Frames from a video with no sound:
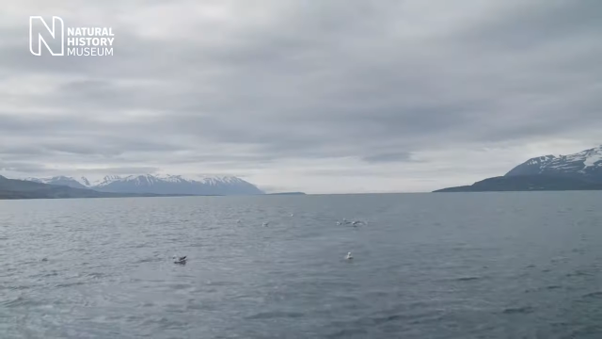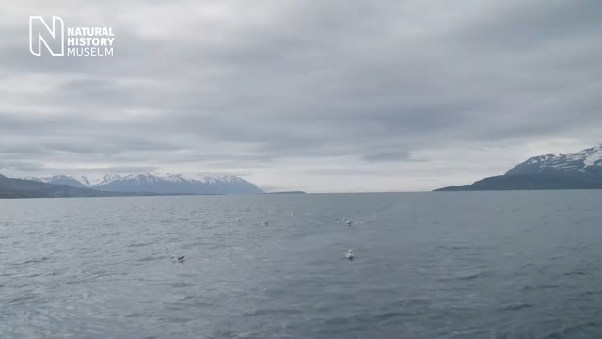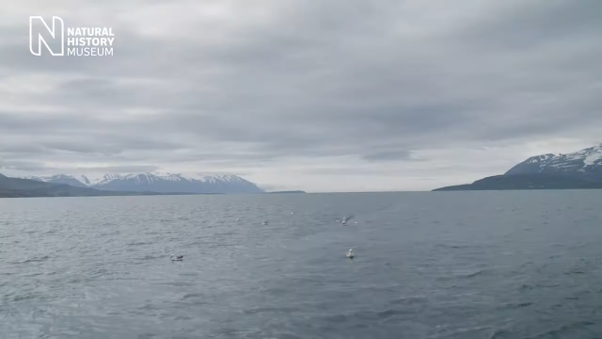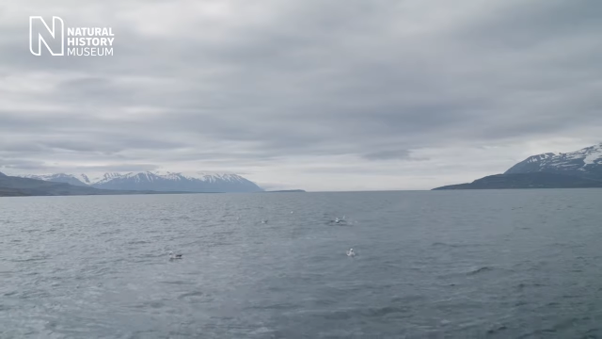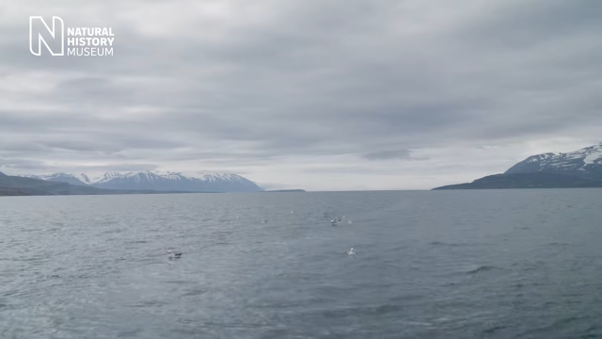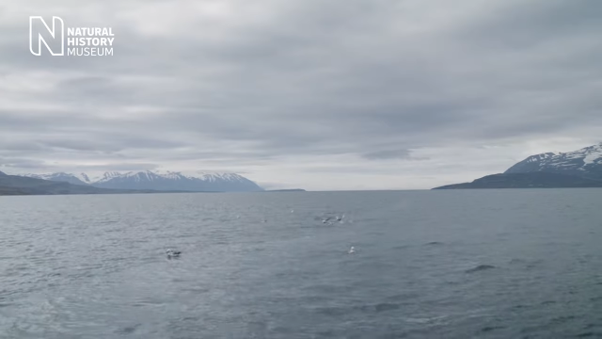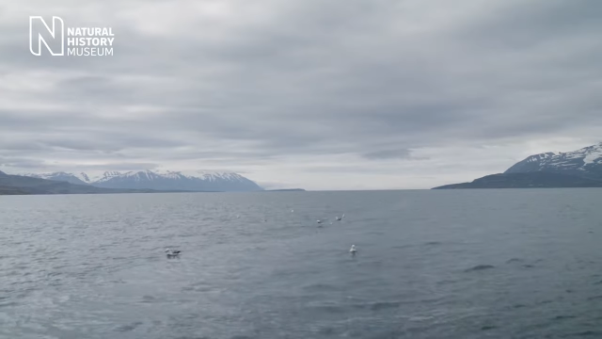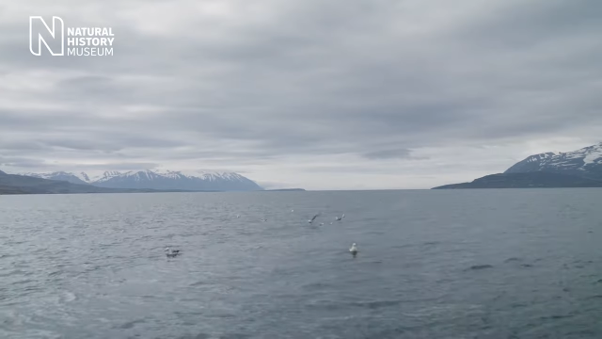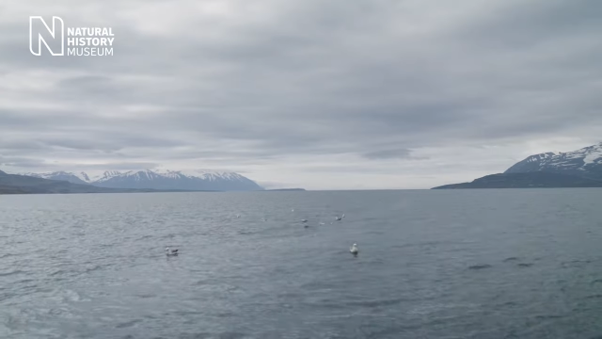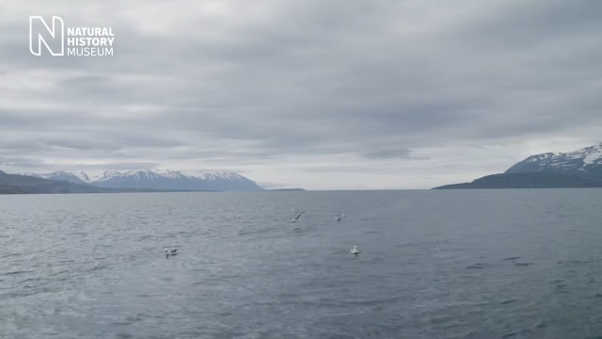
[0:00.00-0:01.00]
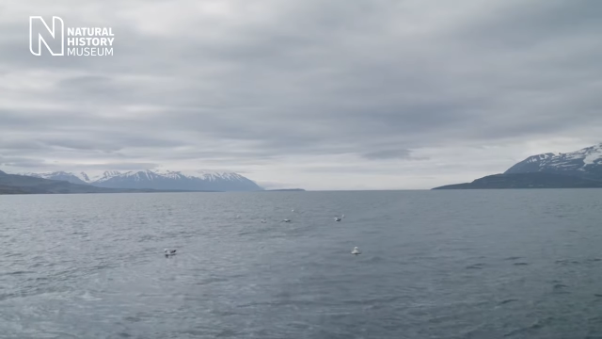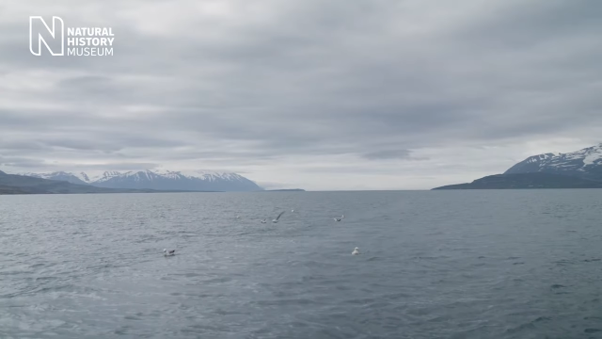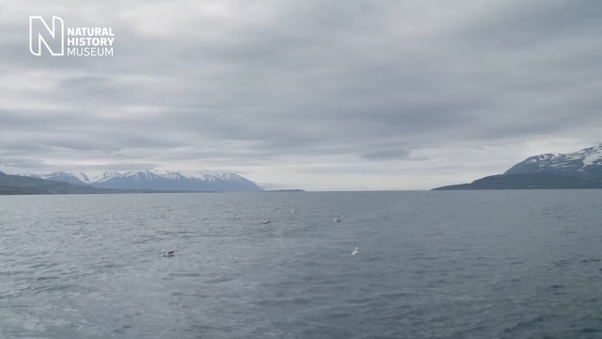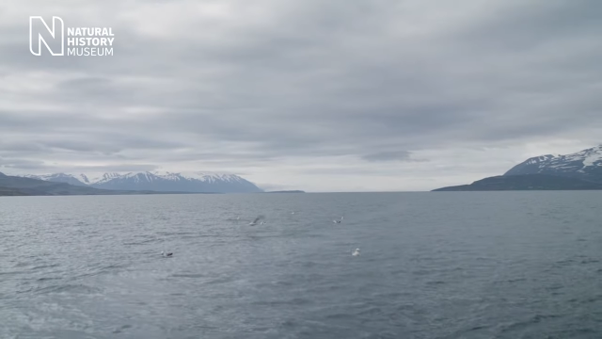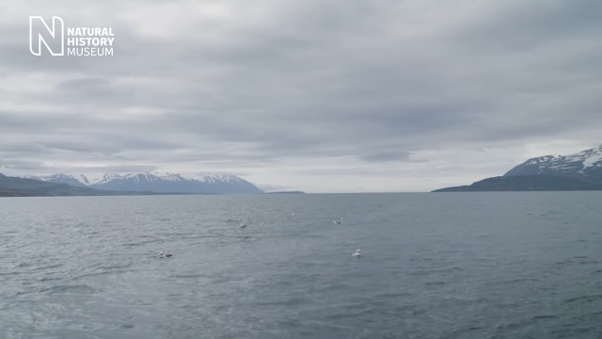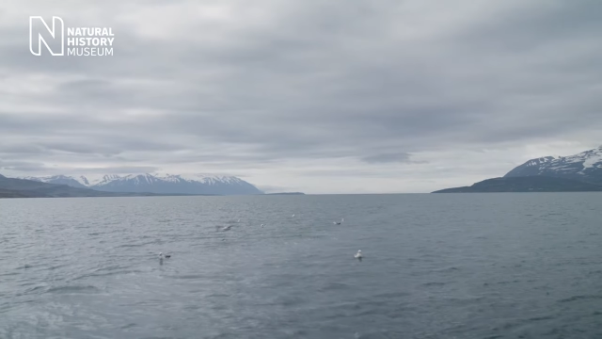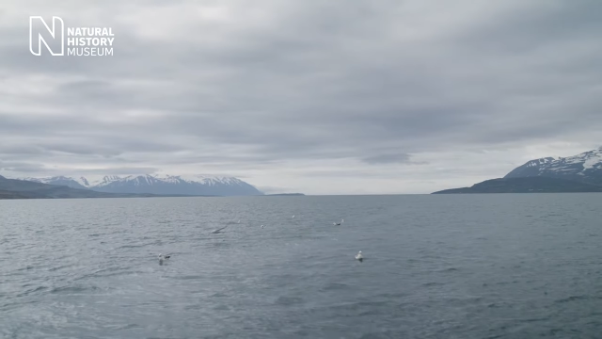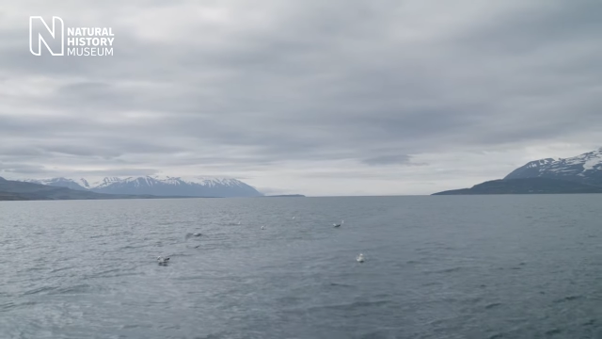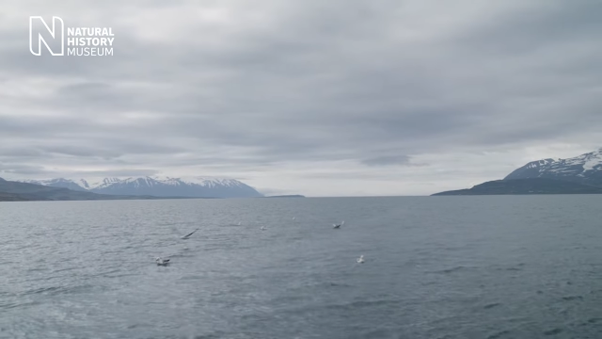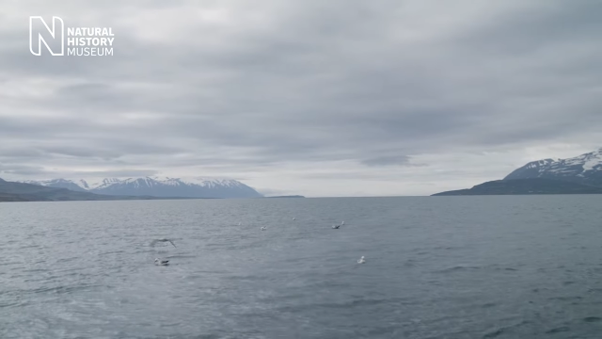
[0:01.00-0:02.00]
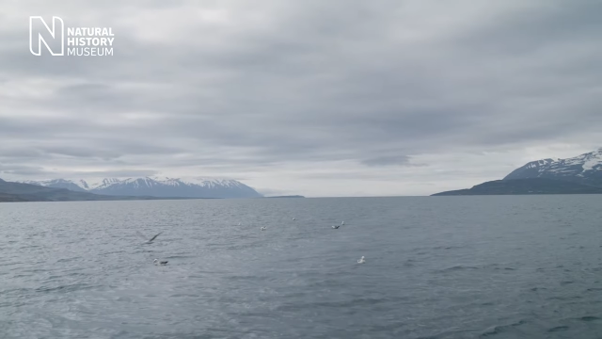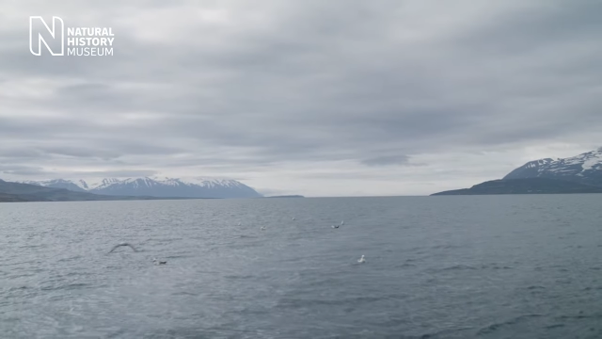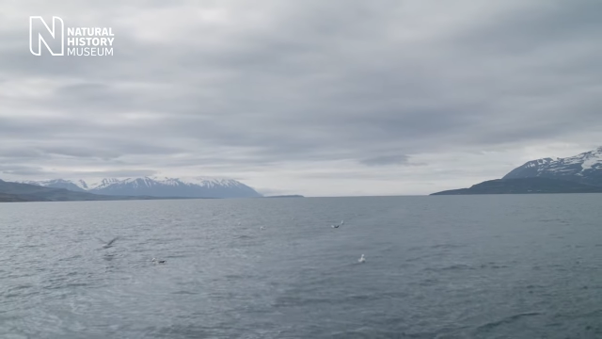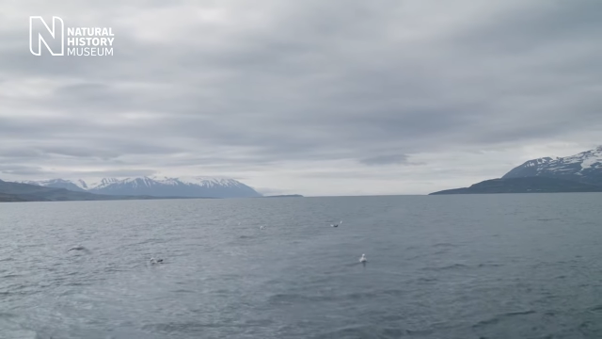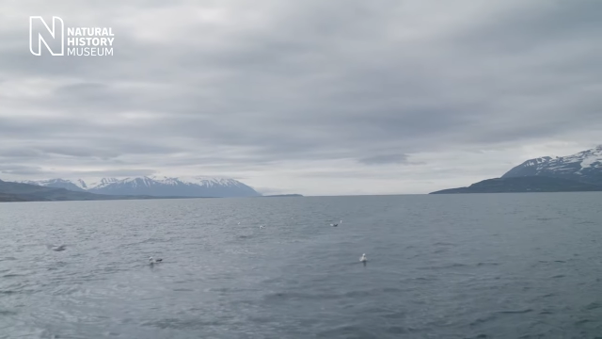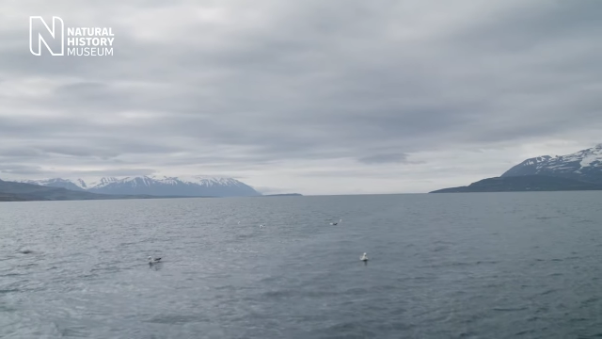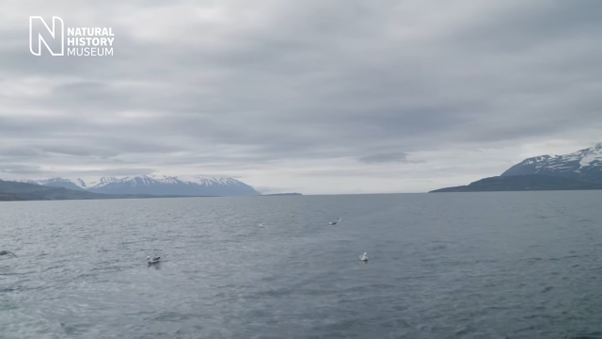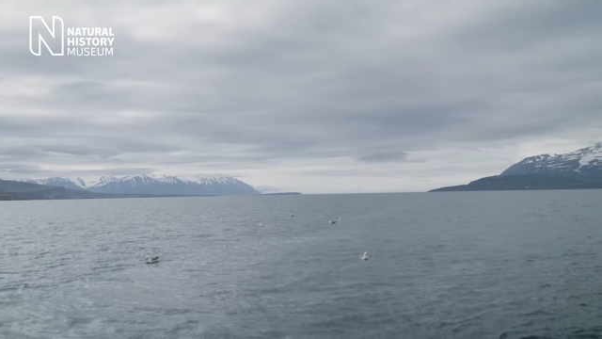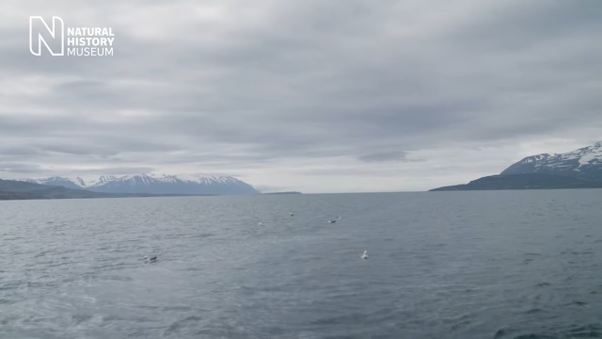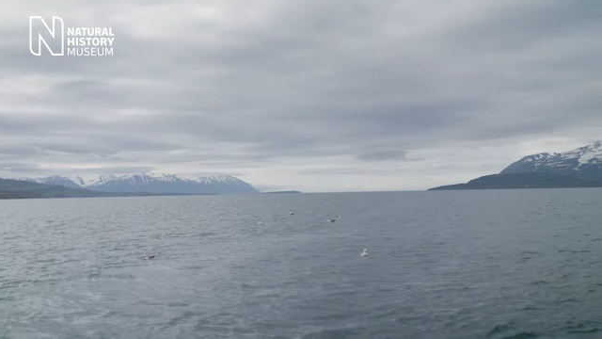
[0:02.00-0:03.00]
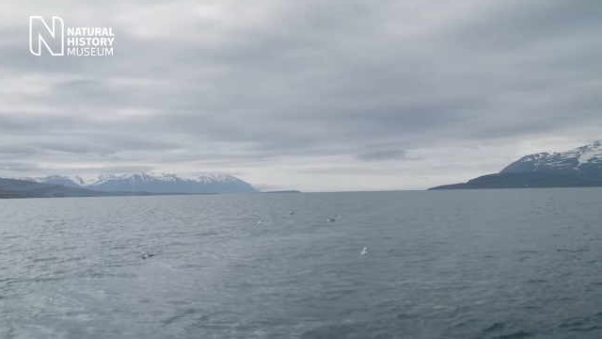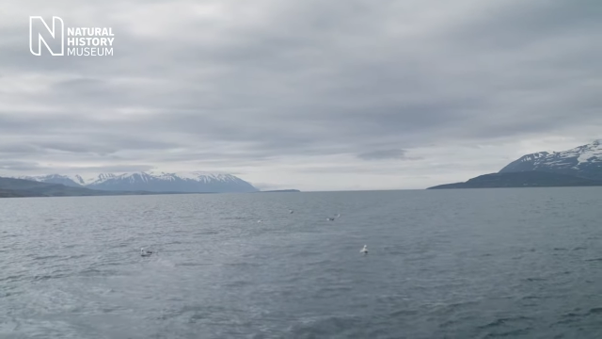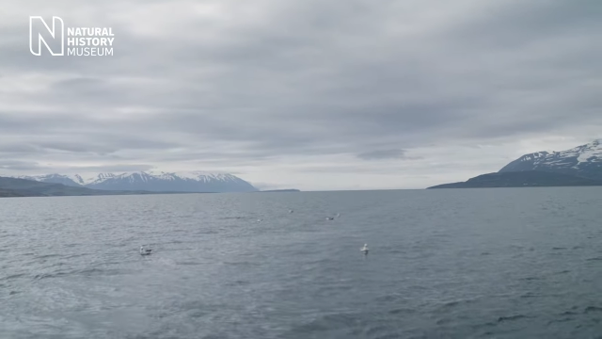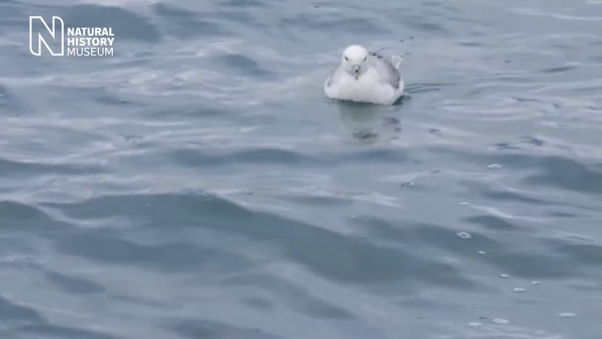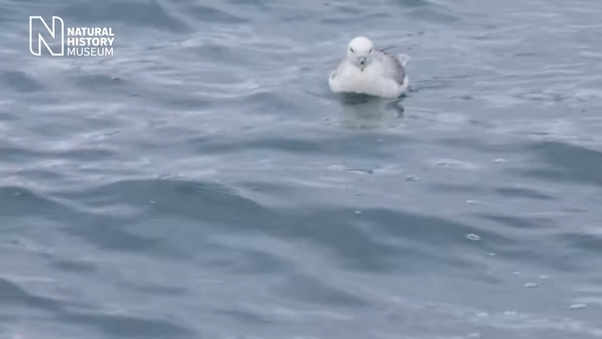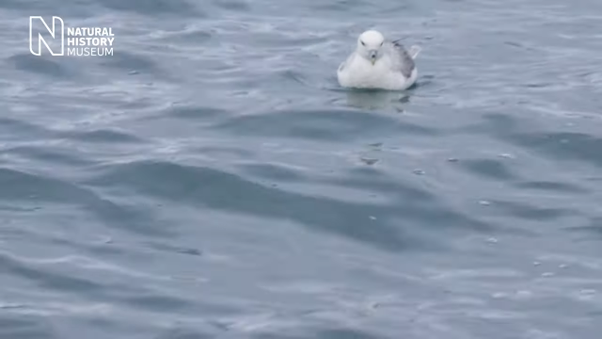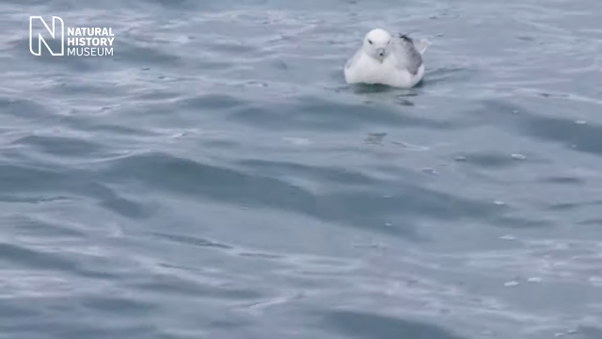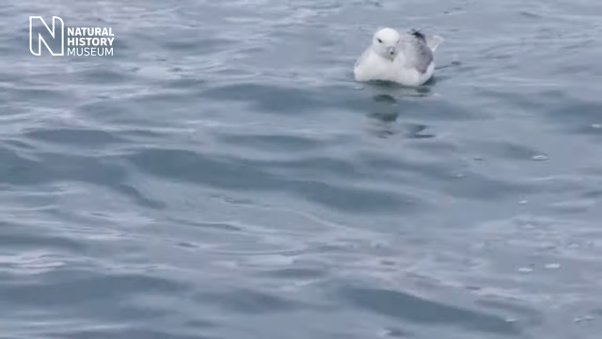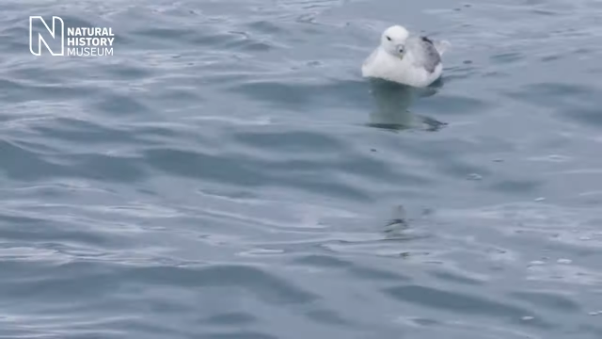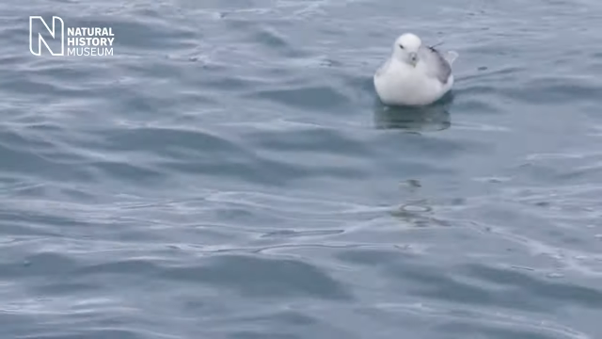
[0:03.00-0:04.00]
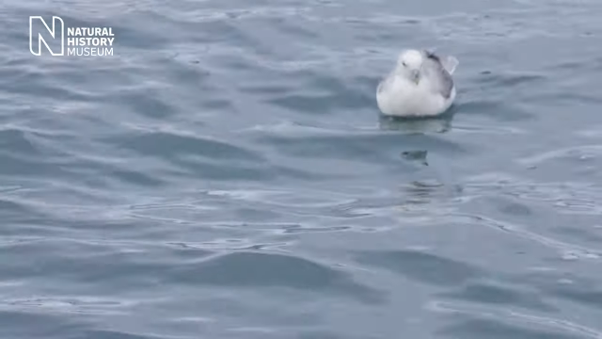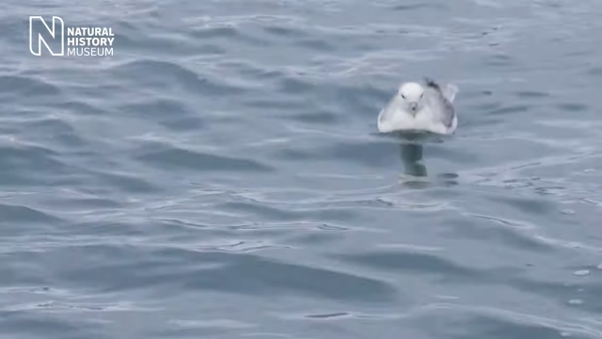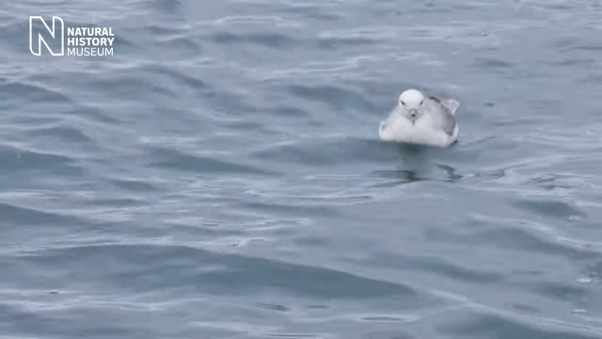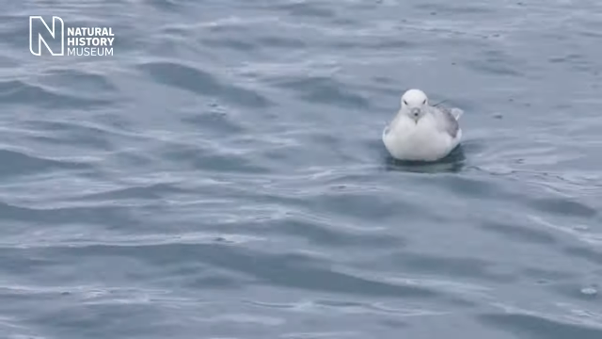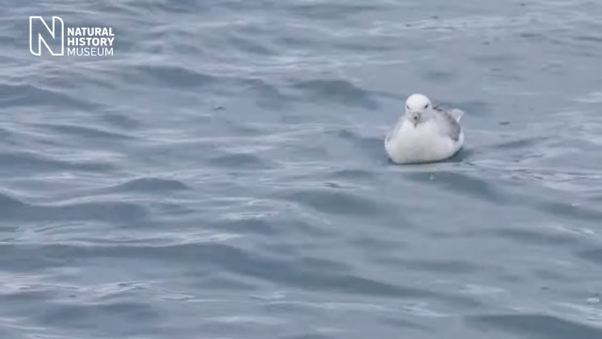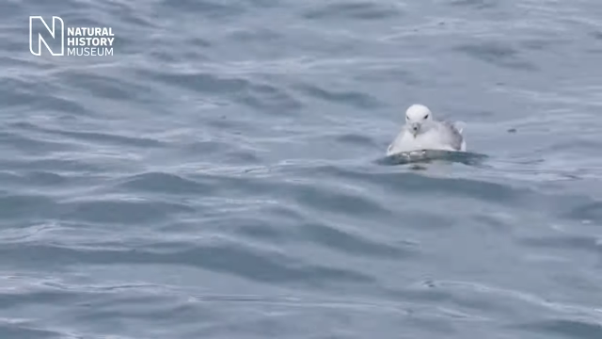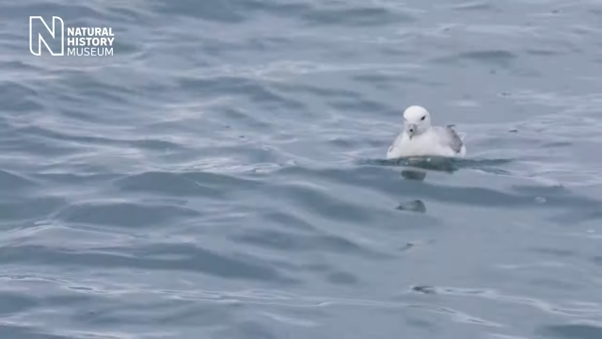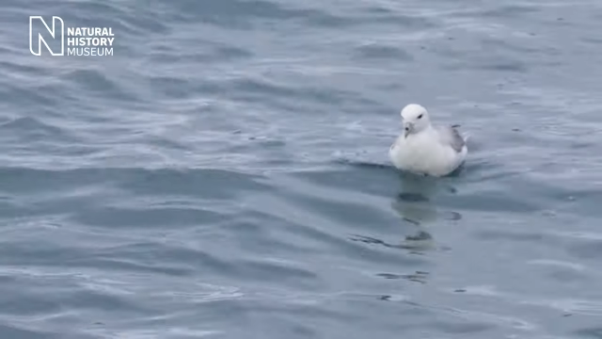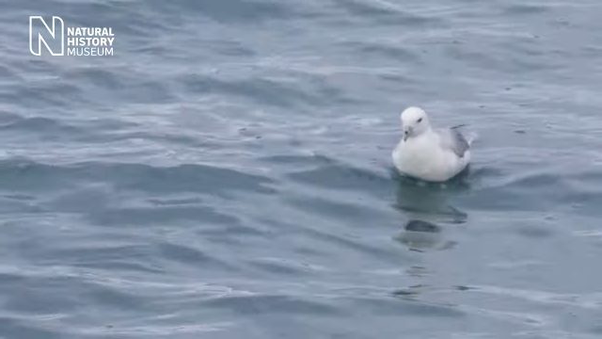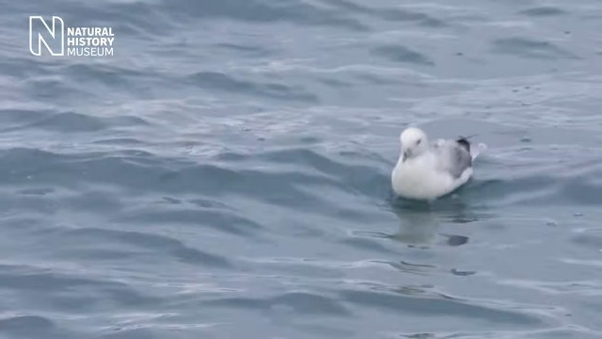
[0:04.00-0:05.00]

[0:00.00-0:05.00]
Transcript: [unreadable: no face in view]